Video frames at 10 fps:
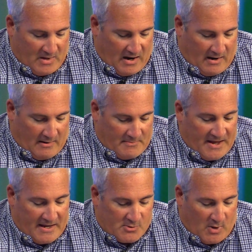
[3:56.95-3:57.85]
Um,
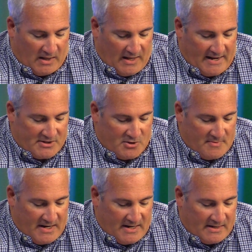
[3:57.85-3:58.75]
they as well had two
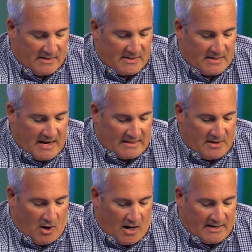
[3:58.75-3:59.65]
meetings. At the
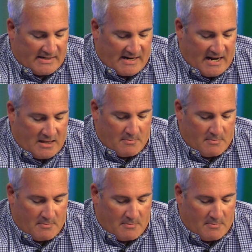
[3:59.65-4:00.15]
August 8th